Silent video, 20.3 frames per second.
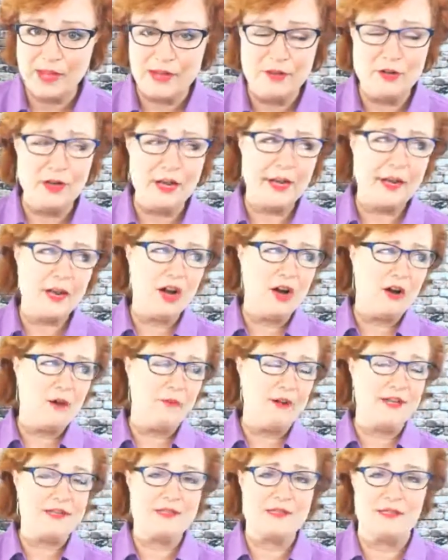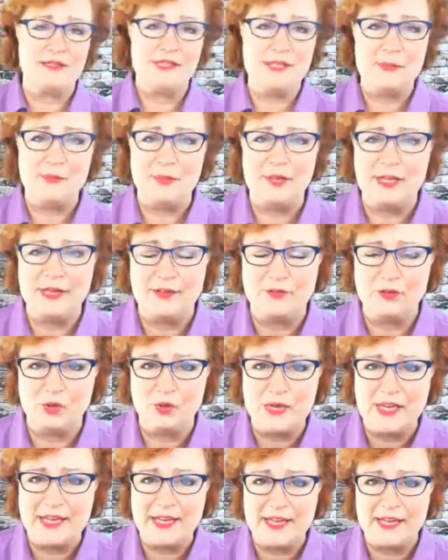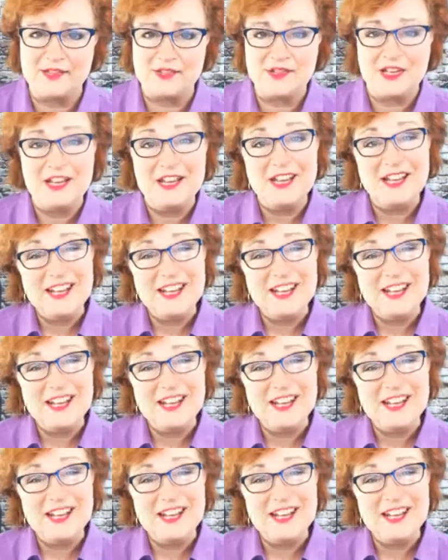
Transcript: and you're like, oh, I want to sleep in on the weekends,